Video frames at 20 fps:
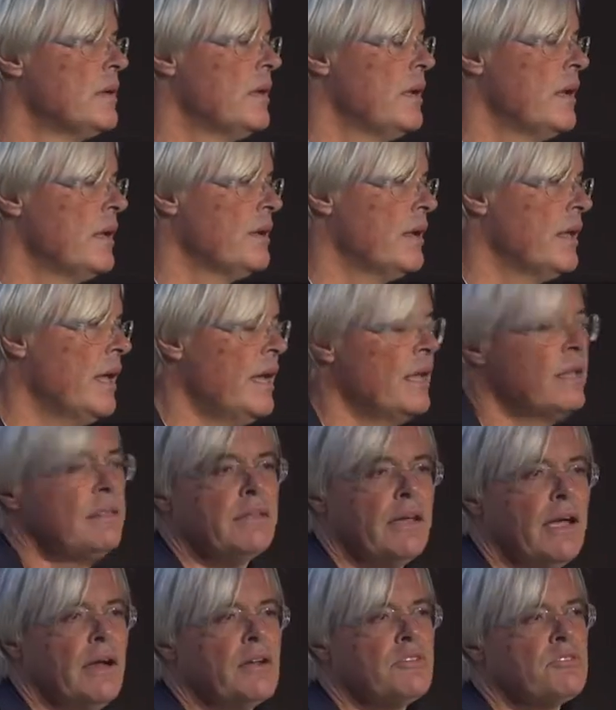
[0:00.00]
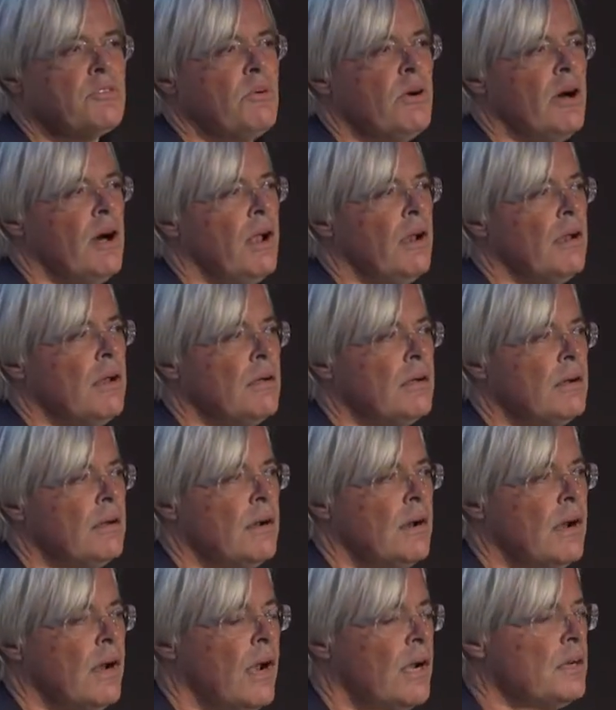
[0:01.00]
And again, there as well,
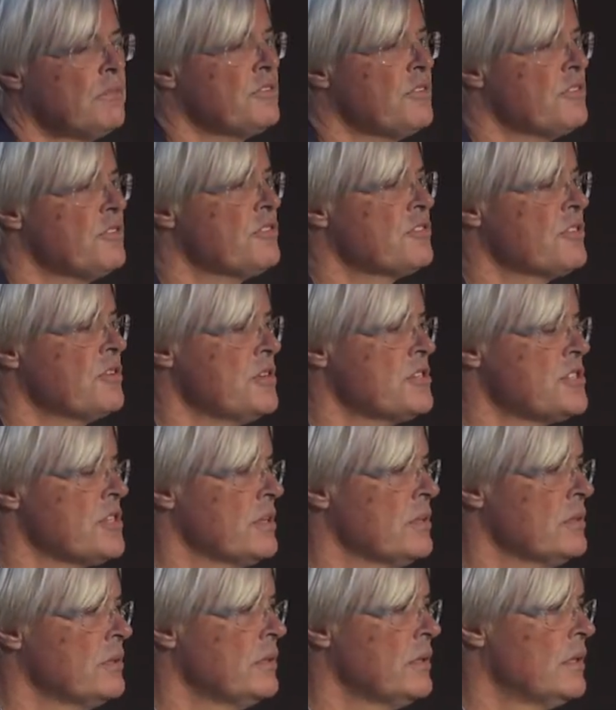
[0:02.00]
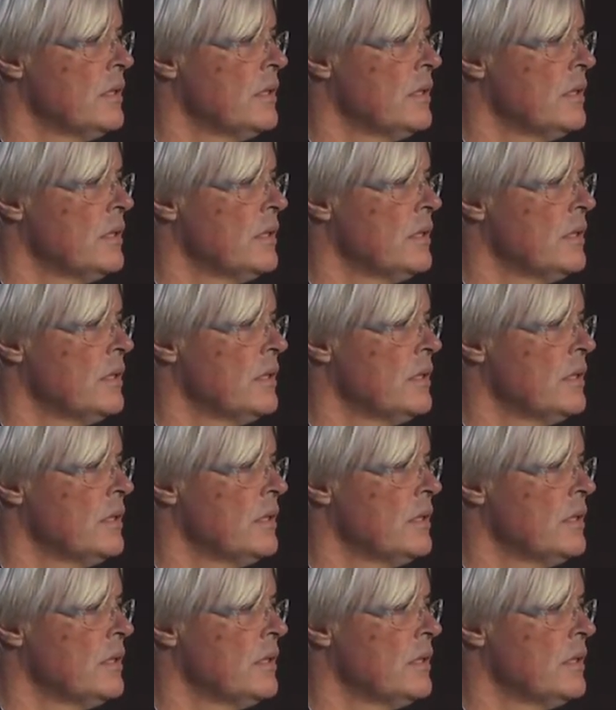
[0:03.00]
a lot of the discussion